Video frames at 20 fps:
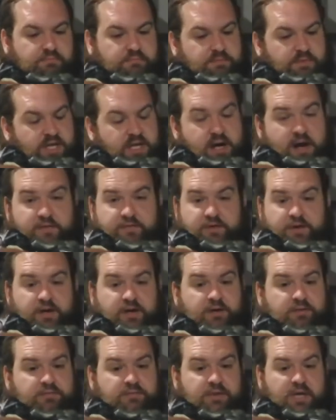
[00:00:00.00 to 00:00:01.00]
you never
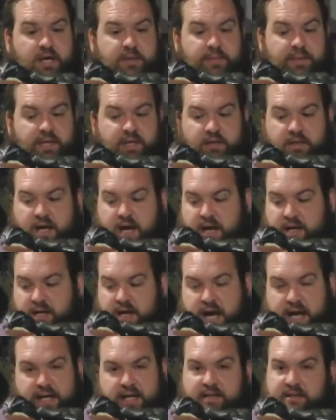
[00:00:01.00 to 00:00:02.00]
know. I mean,
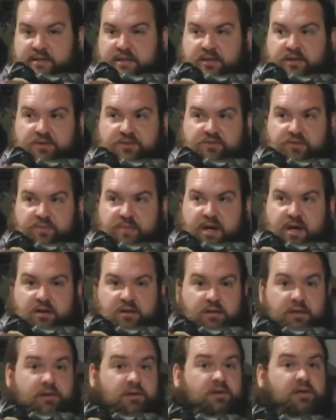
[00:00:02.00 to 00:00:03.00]
I get deals from there
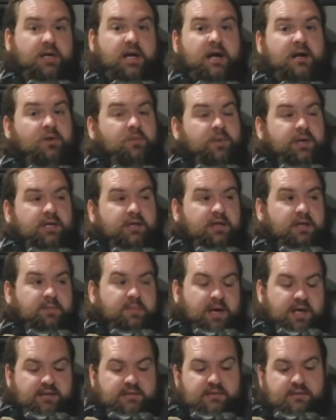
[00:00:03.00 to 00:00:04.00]
literally on a weekly
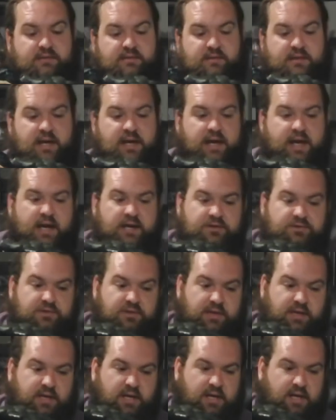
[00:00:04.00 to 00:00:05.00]
basis. I
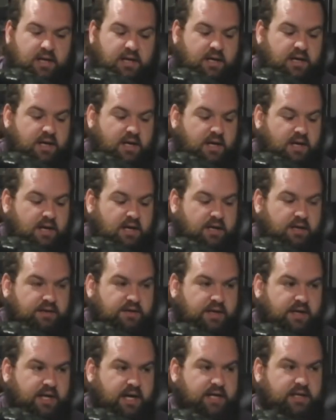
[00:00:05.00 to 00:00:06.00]
actually
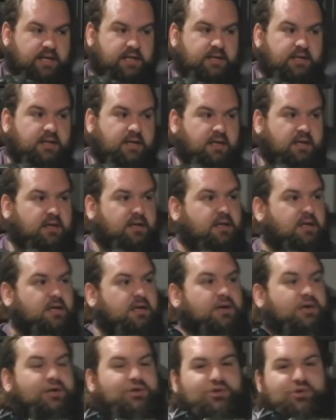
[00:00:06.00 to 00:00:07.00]
think I need to
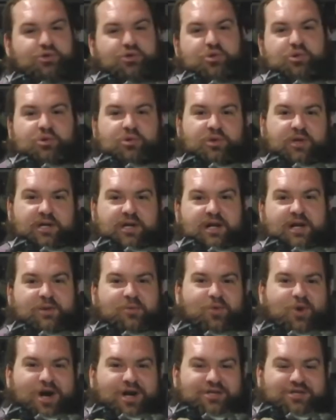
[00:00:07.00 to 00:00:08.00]
cool it
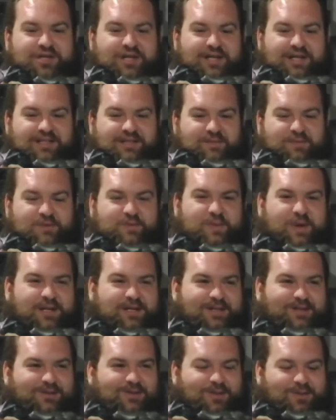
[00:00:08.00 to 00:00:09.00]
on watching it because I'm
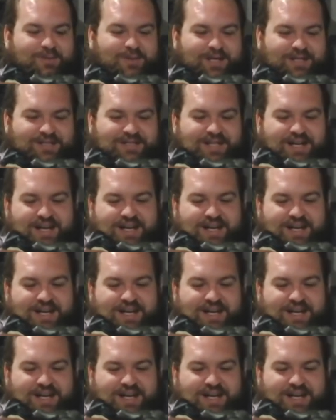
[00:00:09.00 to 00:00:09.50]
spending so much,